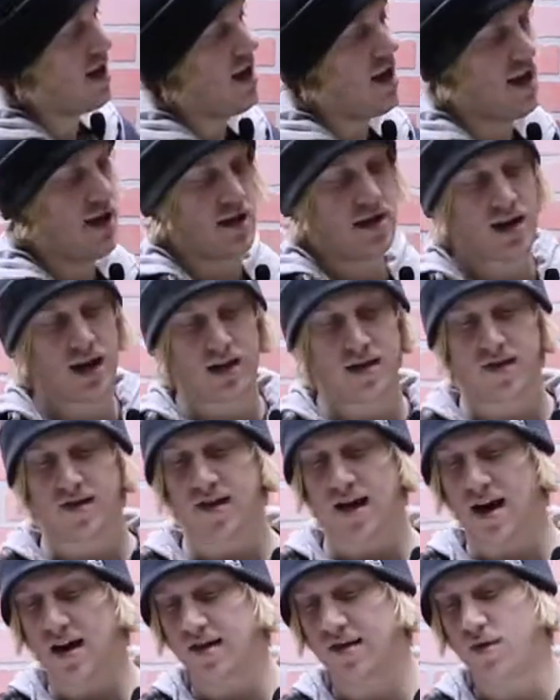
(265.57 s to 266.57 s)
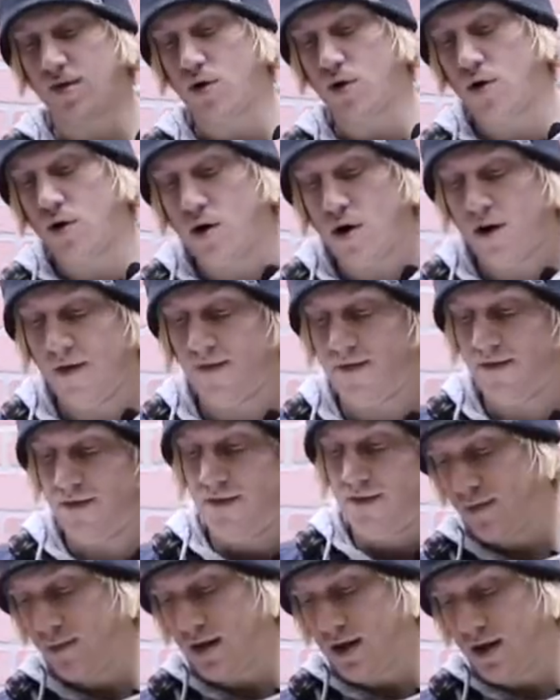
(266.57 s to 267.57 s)
and take this axle off
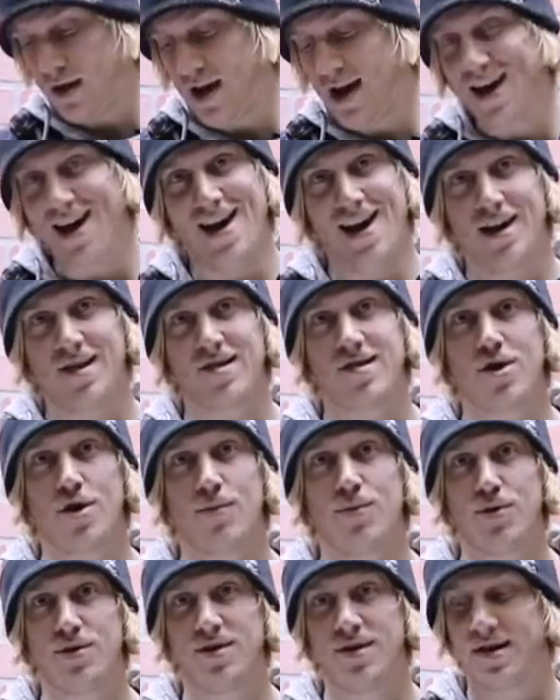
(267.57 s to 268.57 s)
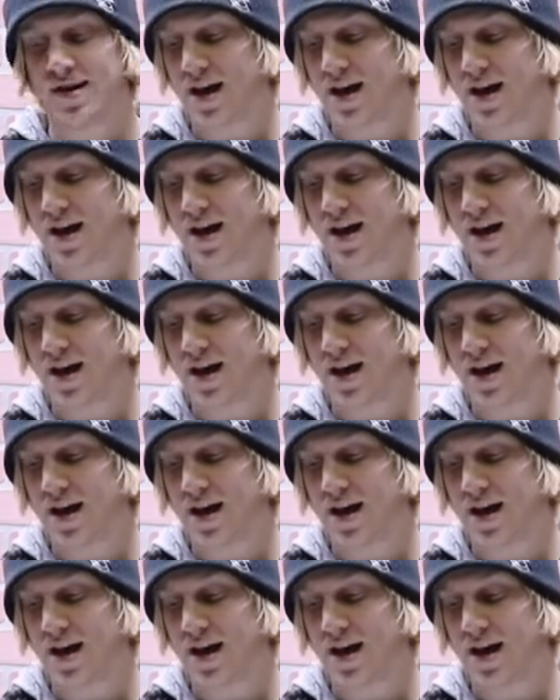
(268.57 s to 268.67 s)
and start putting this